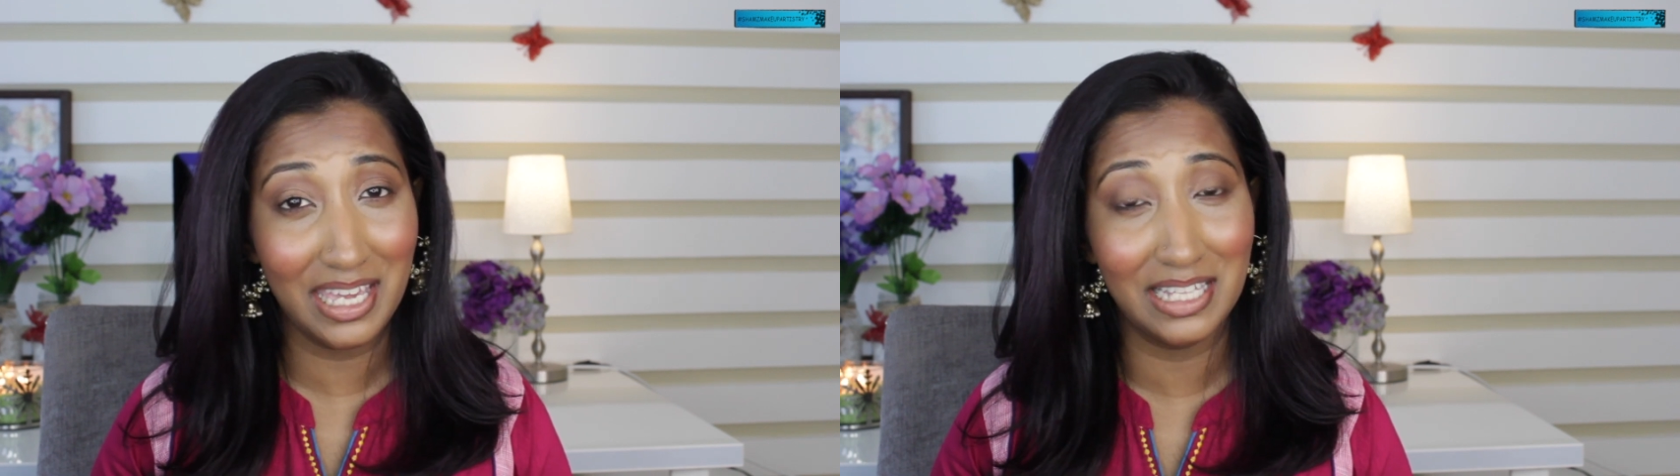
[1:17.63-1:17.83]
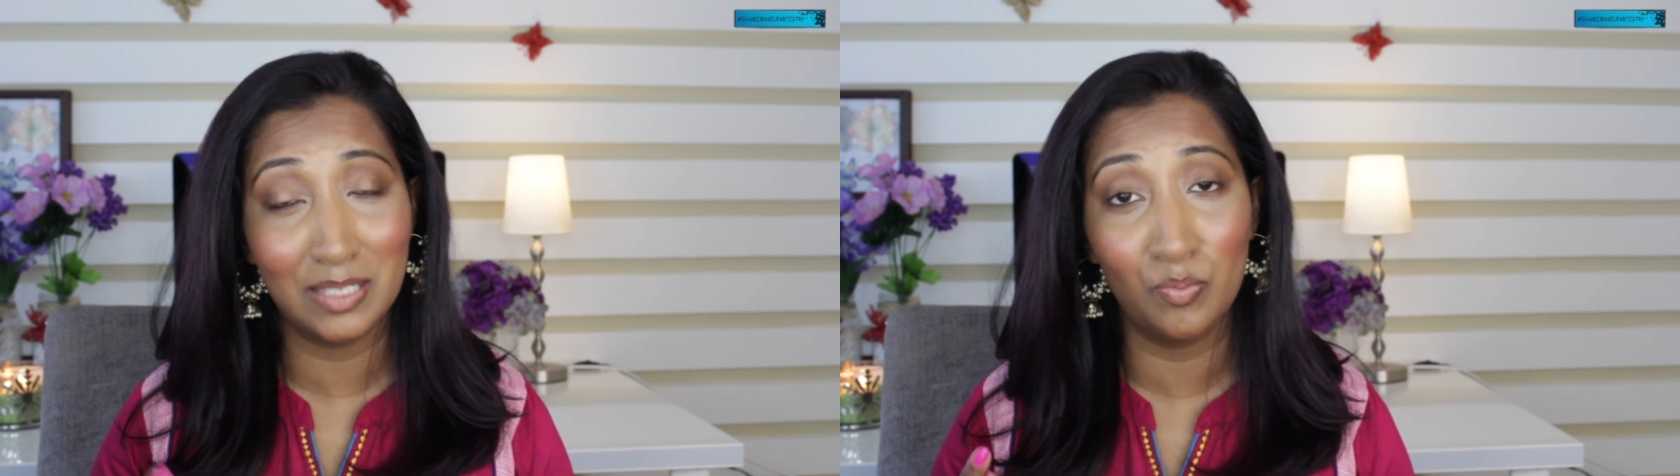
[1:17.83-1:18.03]

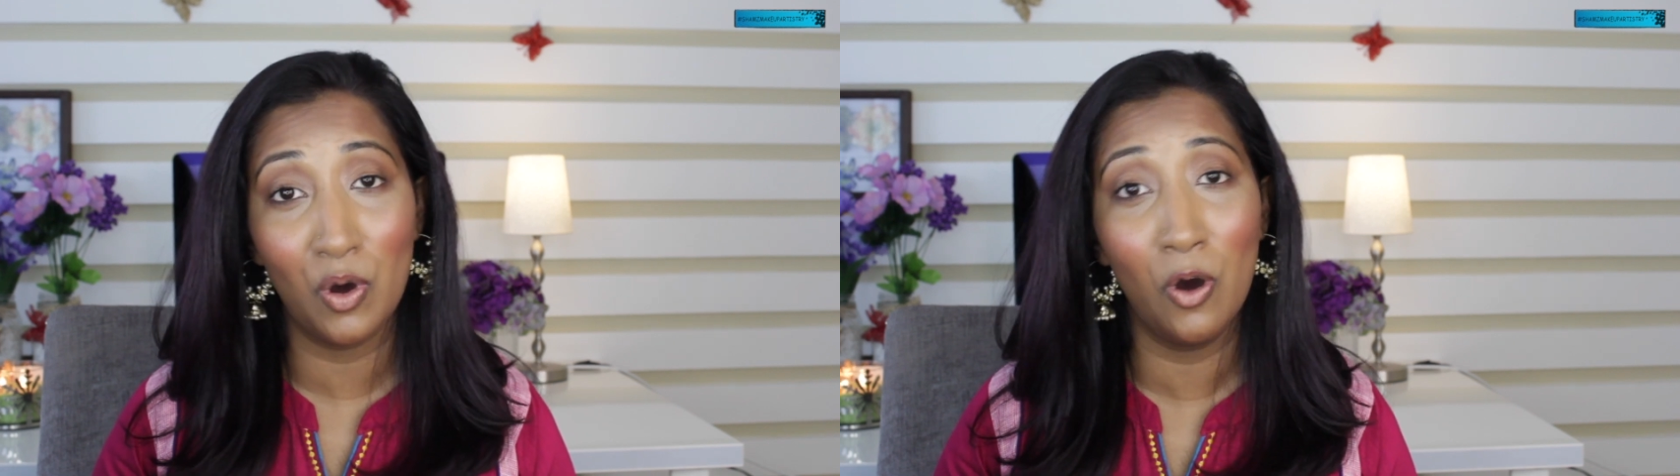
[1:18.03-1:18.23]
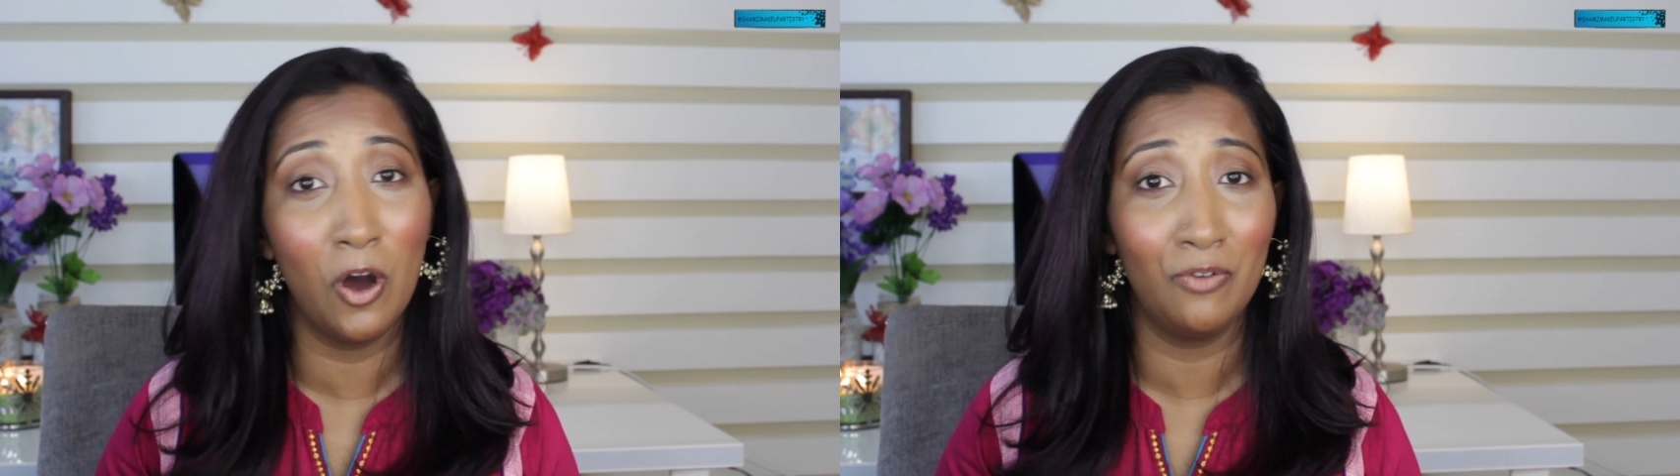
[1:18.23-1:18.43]
It's
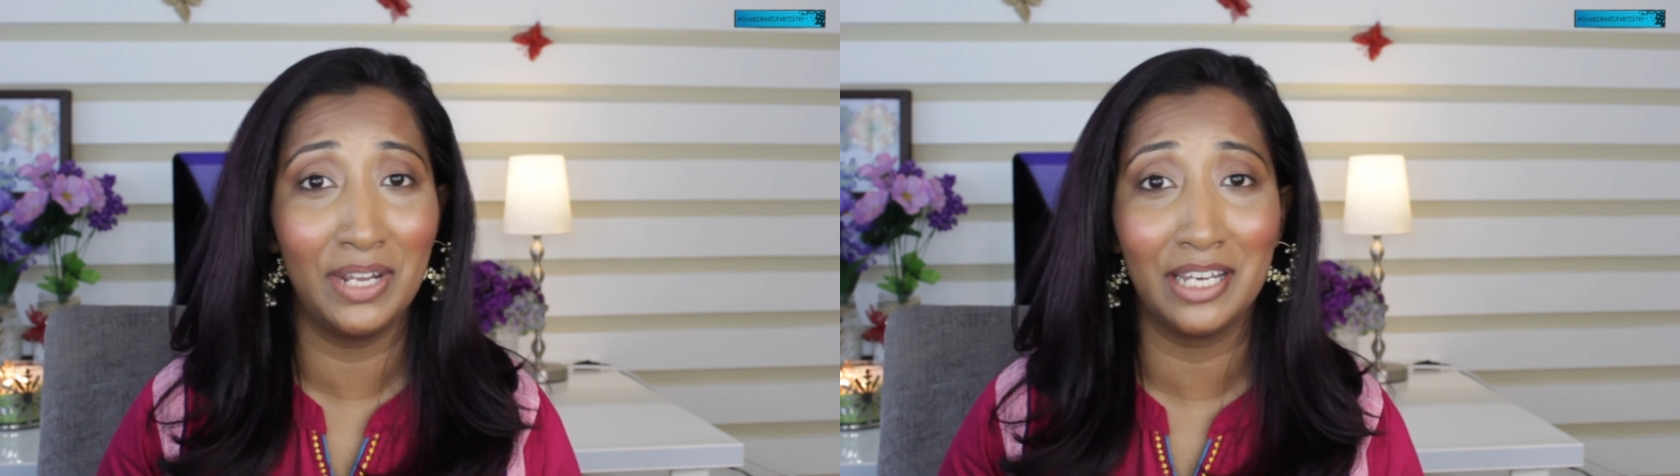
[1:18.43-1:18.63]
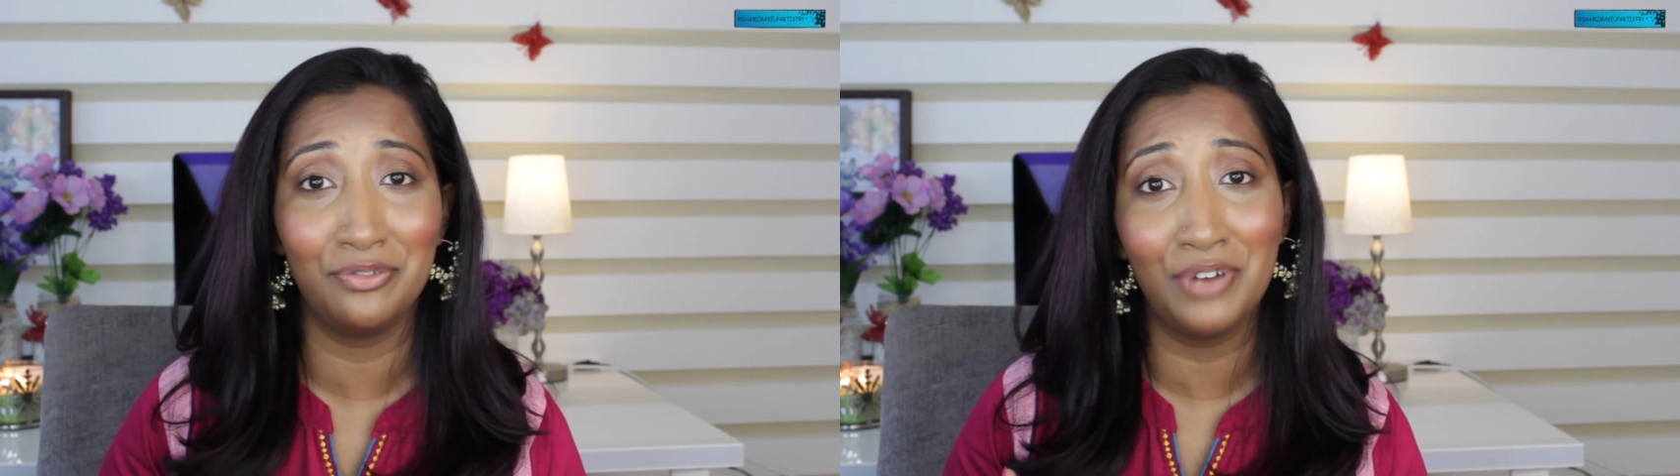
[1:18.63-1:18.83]
more of
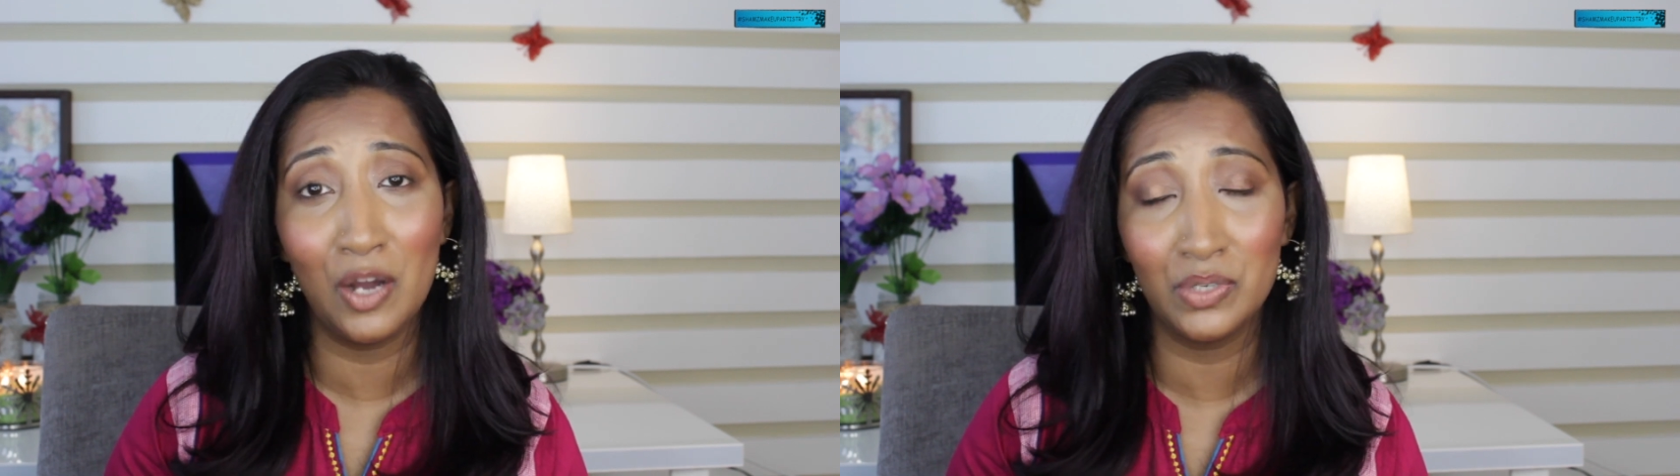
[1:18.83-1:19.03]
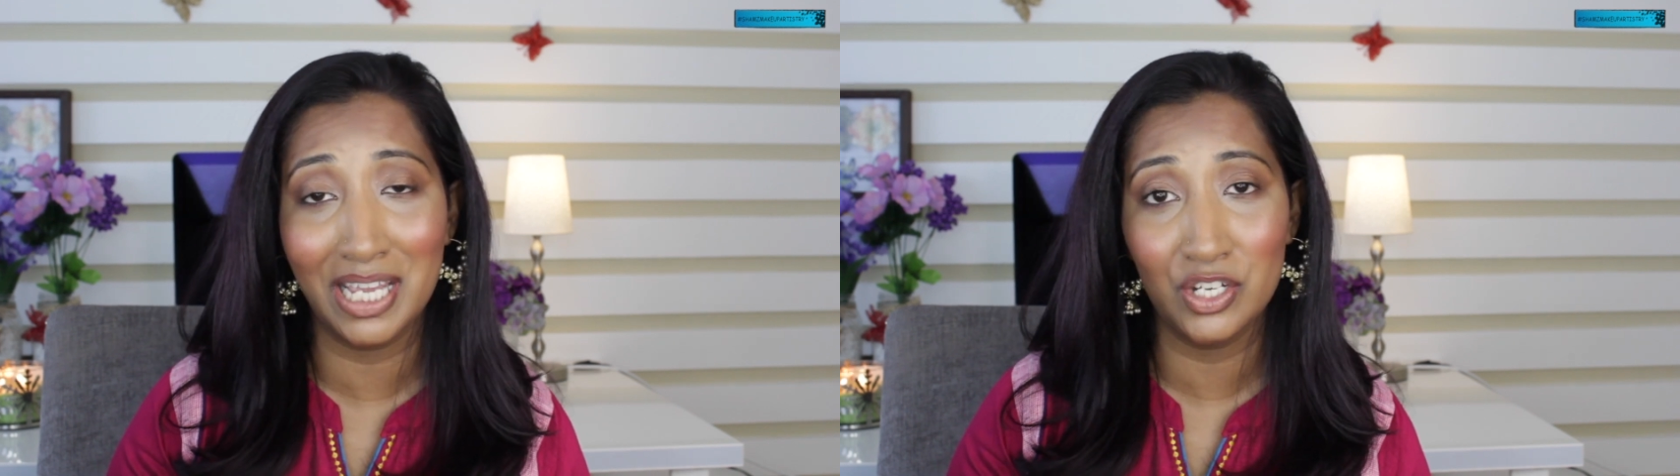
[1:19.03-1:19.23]
like a
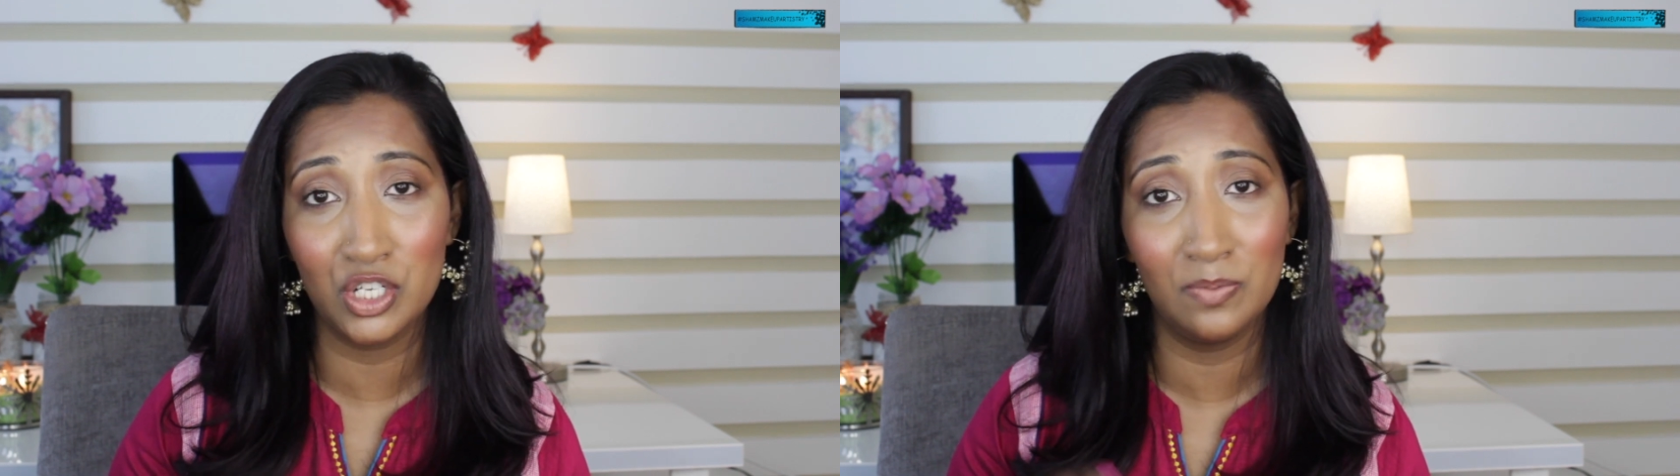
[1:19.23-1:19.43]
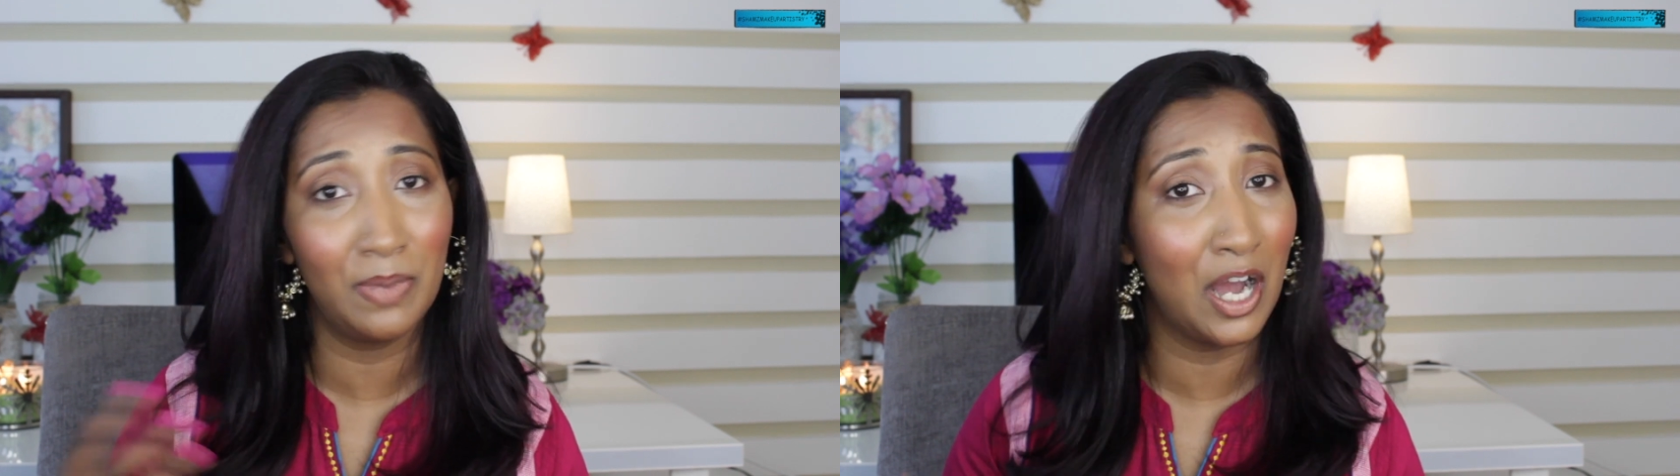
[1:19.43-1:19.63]

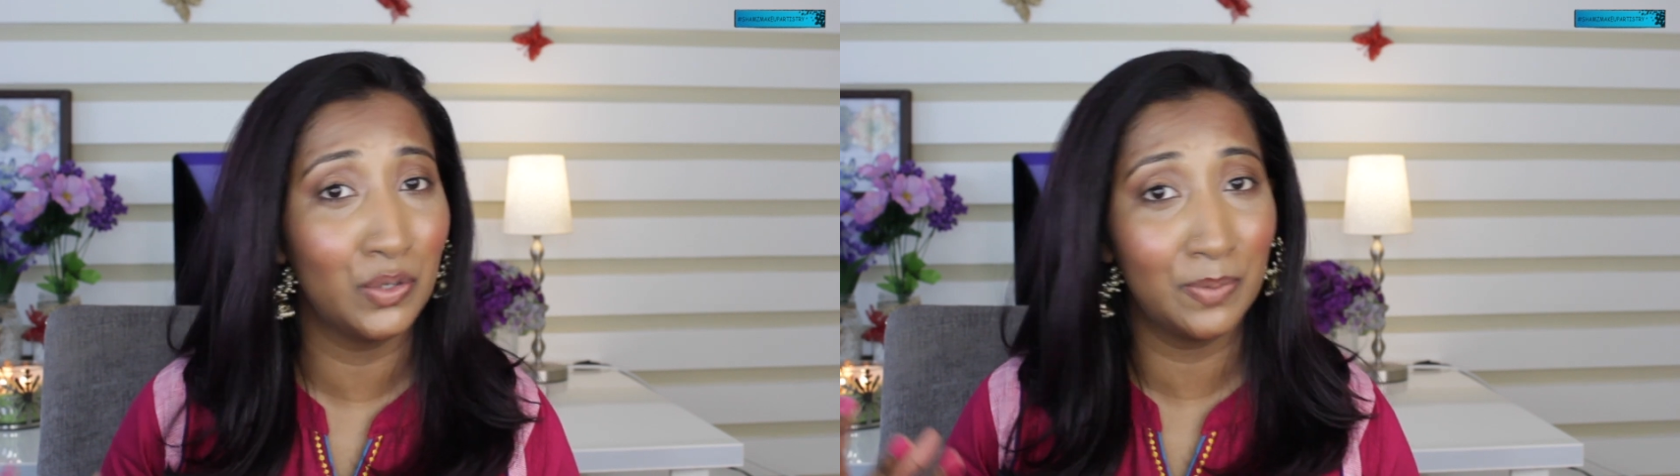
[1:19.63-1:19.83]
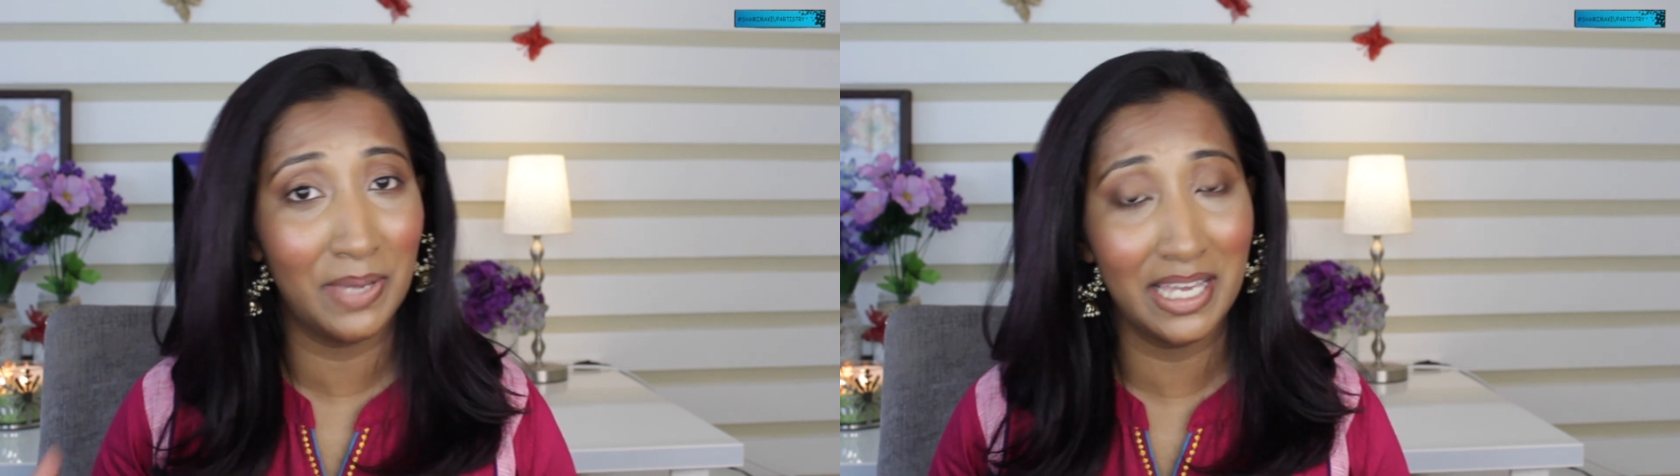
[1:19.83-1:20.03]
foundation
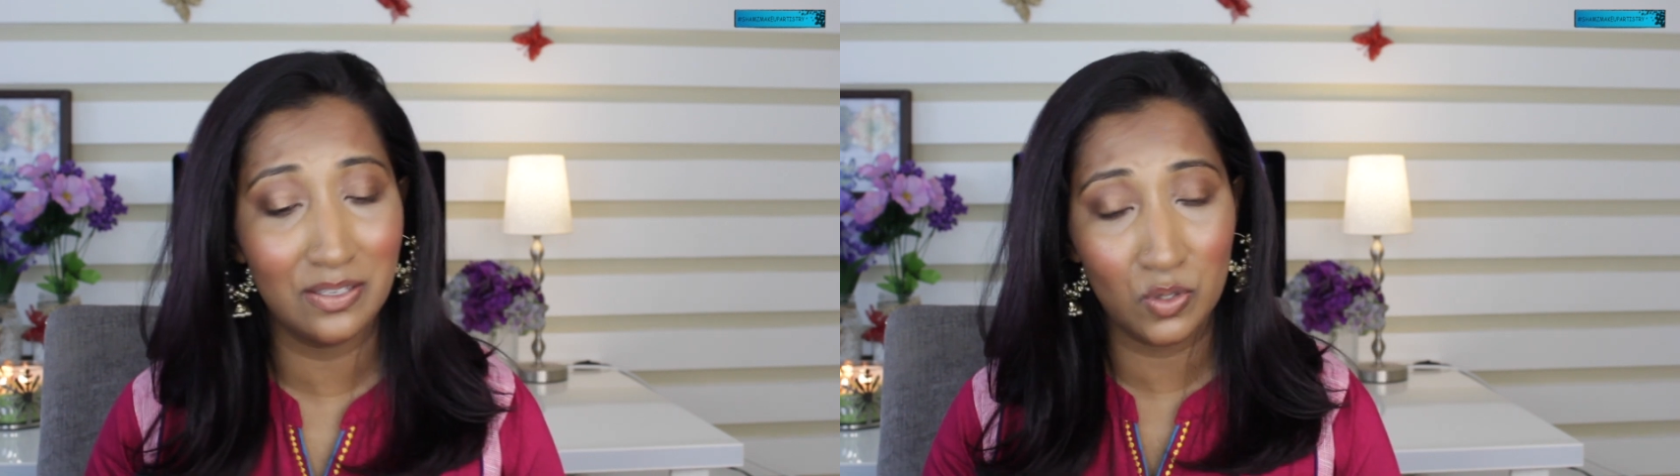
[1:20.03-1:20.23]
powder base,